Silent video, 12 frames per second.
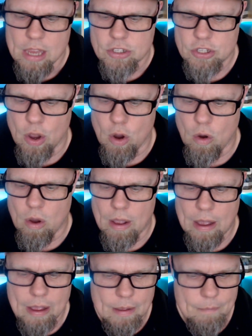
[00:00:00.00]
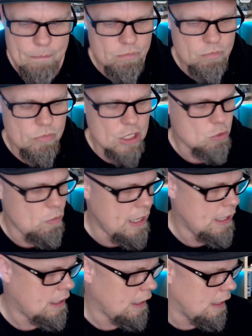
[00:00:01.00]
So this
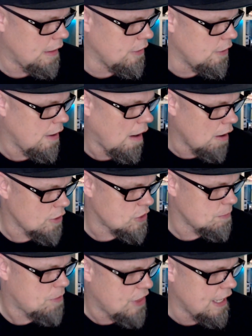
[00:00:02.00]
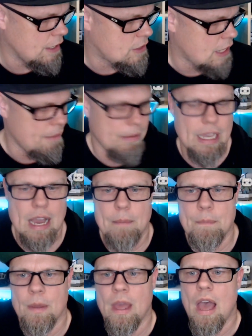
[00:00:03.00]
week, there are some things coming
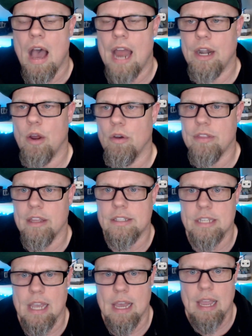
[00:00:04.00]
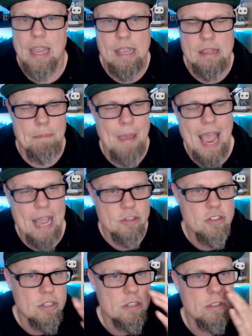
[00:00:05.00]
up. I know that in the
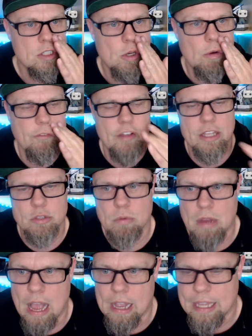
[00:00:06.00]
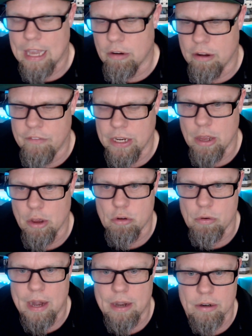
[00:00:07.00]
past two events, Calgary Video
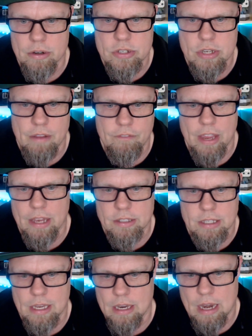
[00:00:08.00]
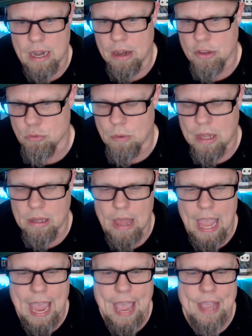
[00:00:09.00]
Creators event and as well
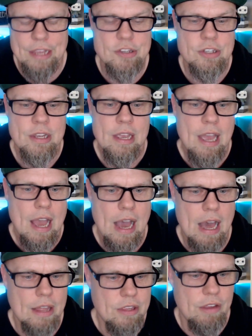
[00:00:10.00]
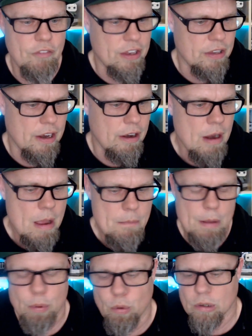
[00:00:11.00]
as the event there,
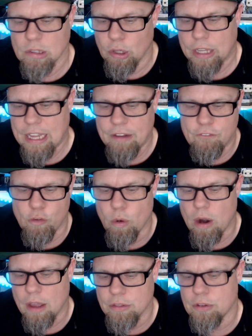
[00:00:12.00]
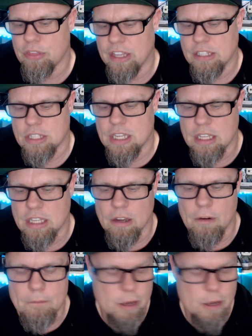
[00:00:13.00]
people were looking for other things to do.